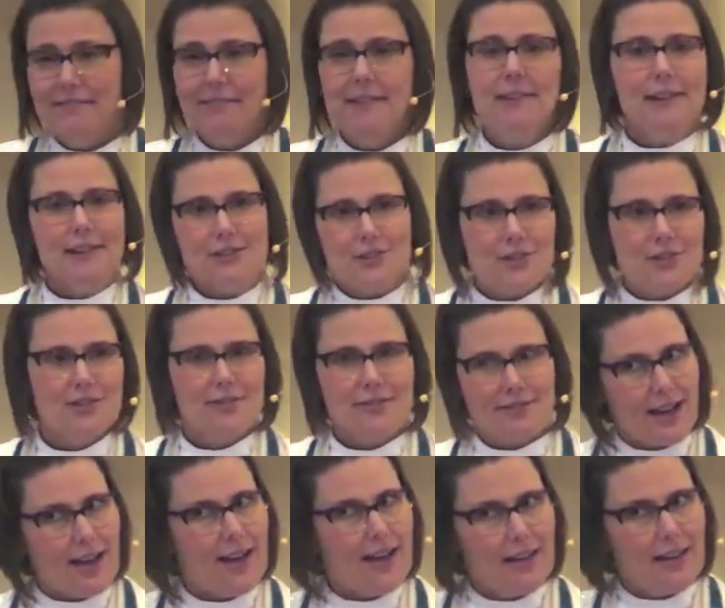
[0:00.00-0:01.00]
the nature
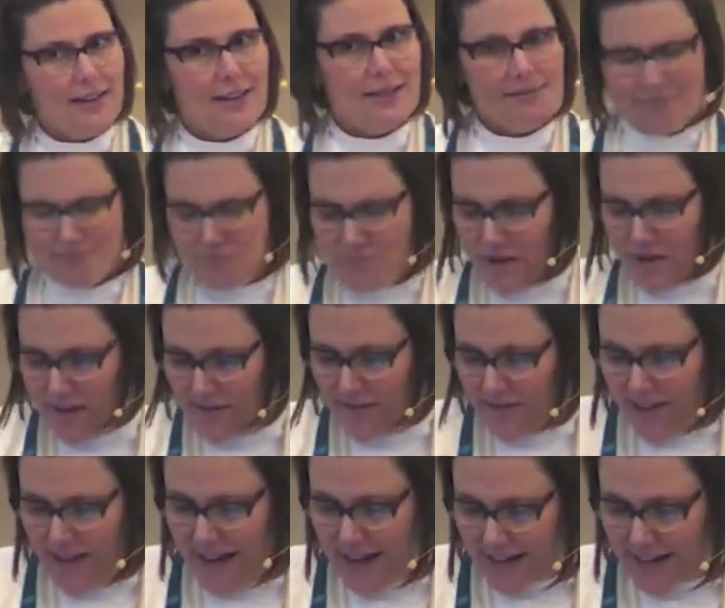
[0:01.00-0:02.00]
of God and
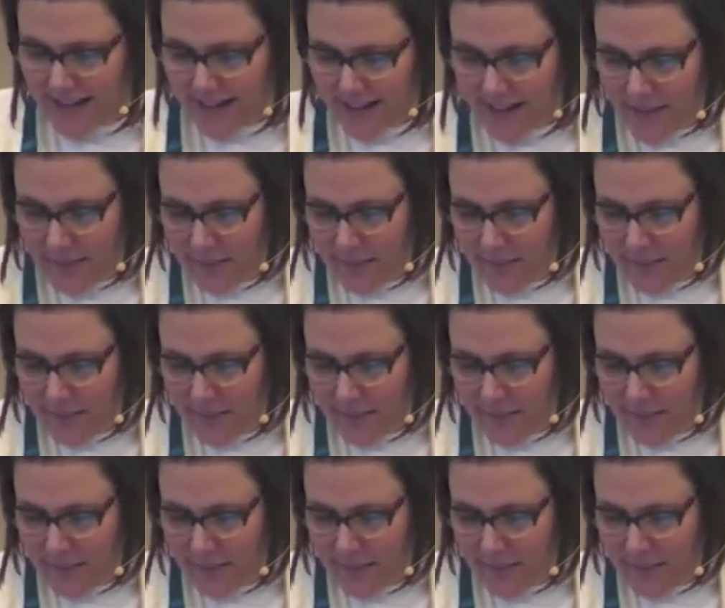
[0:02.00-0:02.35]
faith.